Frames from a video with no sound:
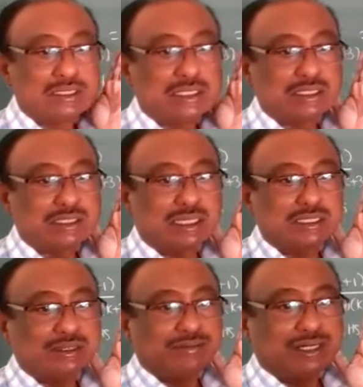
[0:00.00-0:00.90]

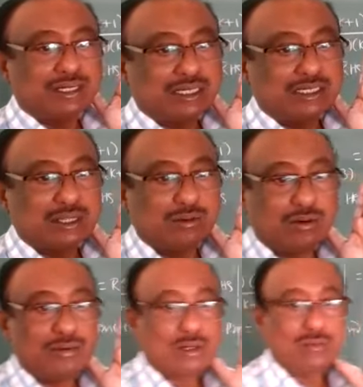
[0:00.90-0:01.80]
16, 17 is the
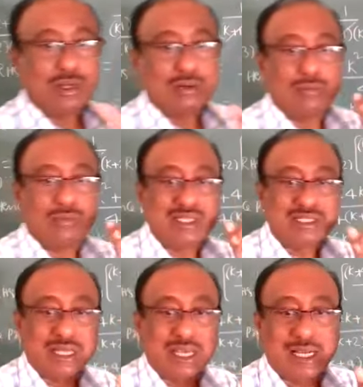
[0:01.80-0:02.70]
homework.
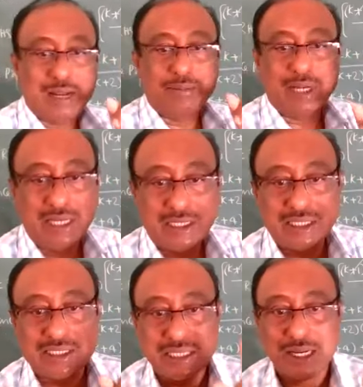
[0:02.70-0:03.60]
Once again, I am
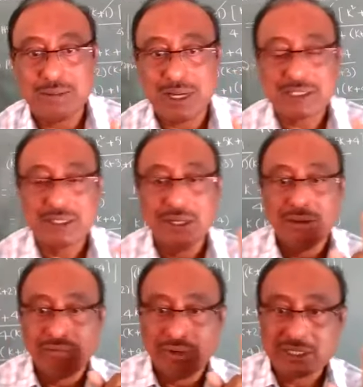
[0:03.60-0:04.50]
telling the syllabus
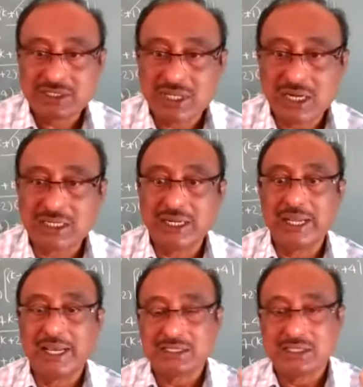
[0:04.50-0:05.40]
for
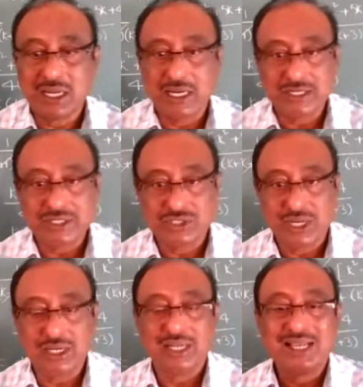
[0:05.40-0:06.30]
Saturday
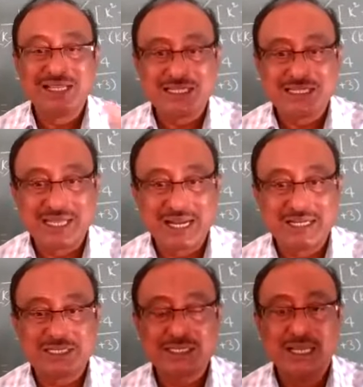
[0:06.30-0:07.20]
examination,
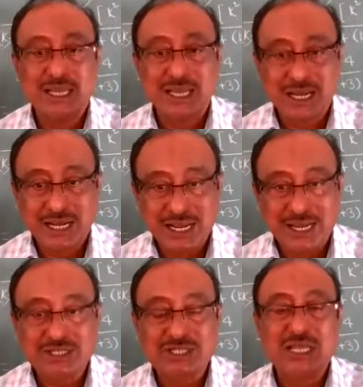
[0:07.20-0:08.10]
sets,
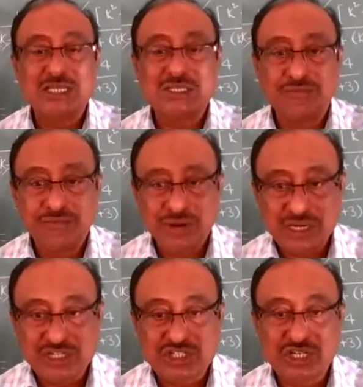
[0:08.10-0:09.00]
relations,
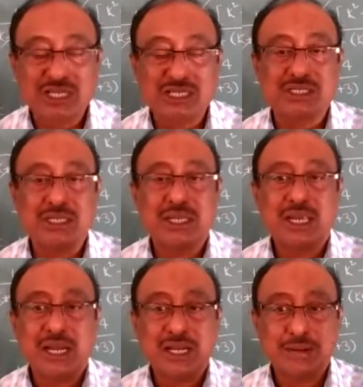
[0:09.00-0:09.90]
functions,
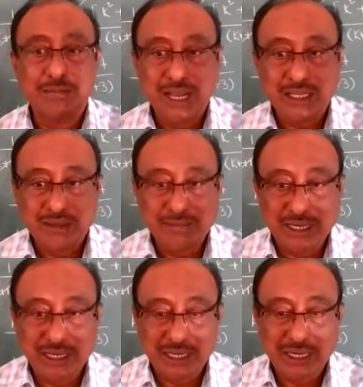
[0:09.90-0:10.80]
and
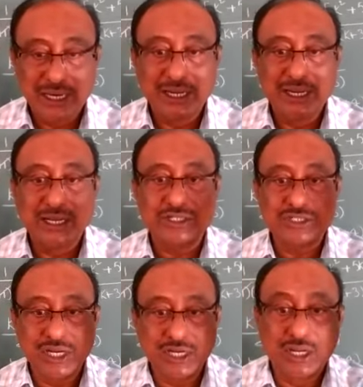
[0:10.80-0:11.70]
mathematical
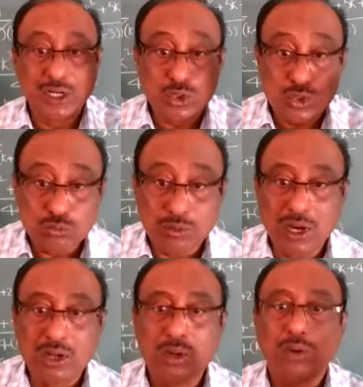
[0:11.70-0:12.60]
induction.
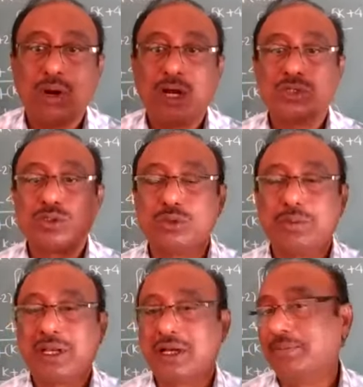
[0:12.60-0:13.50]
Tomorrow, what
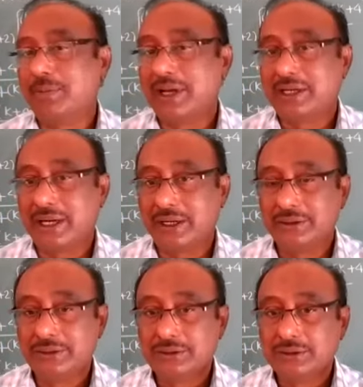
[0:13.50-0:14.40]
should be completed?